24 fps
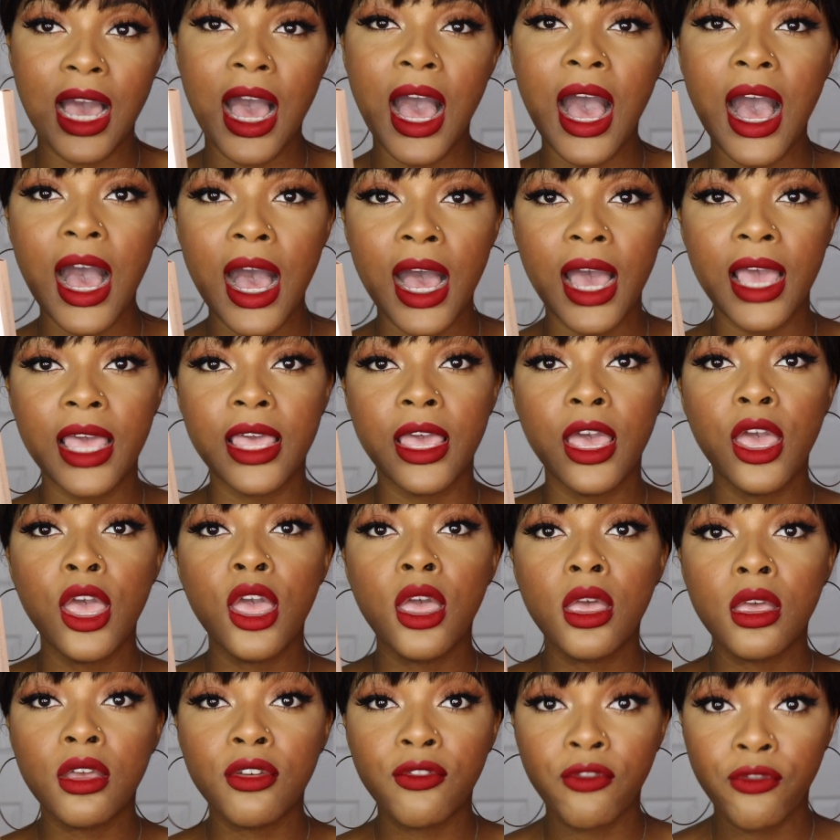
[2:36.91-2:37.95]
I
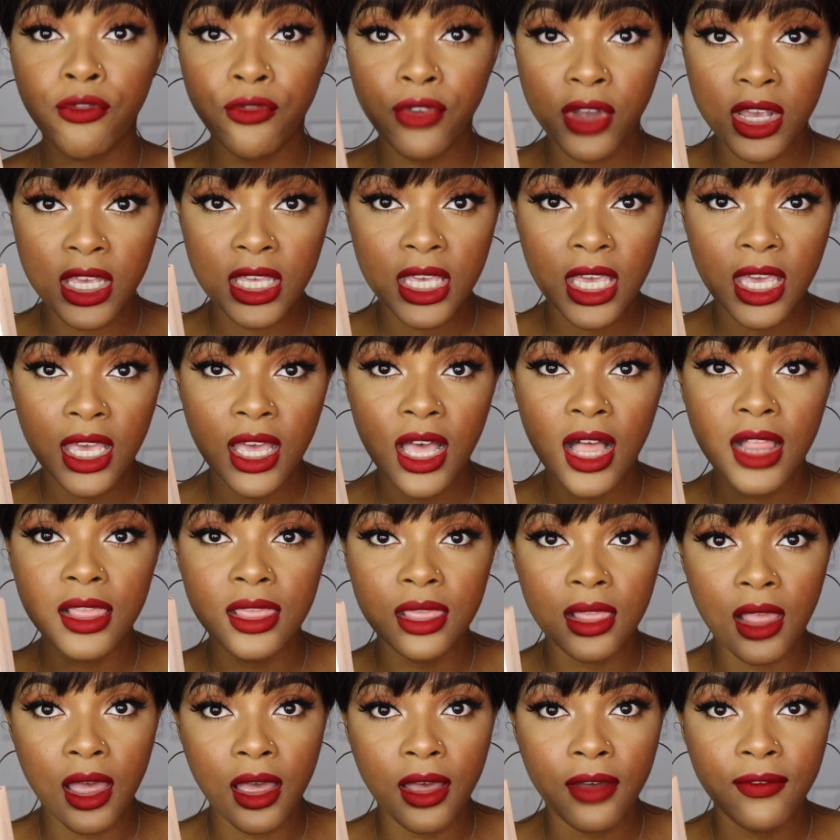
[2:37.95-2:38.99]
freaking
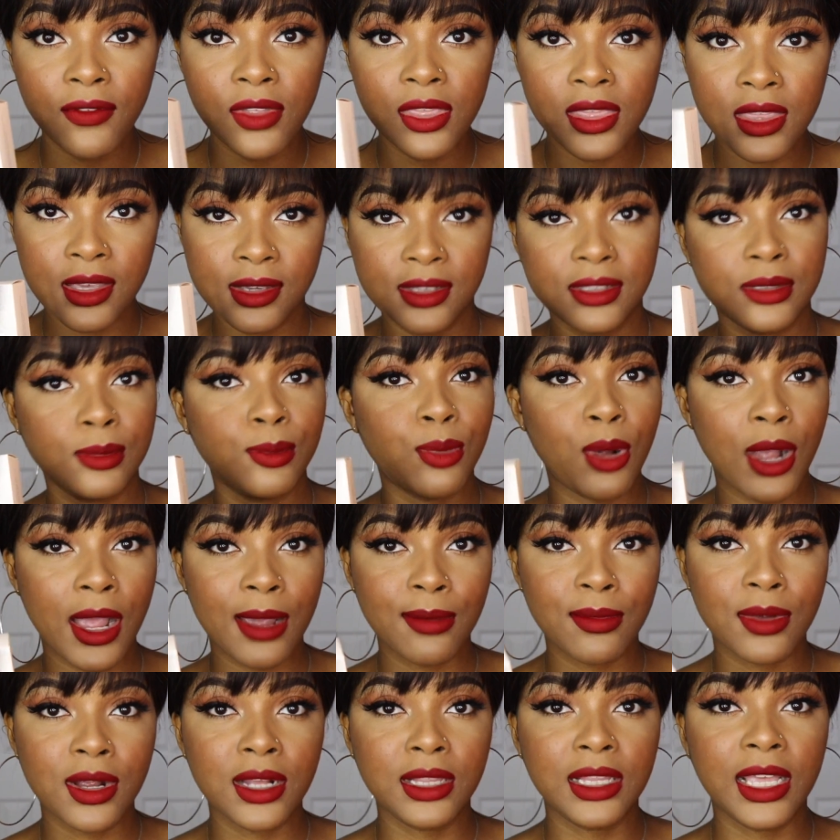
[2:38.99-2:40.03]
love this primer.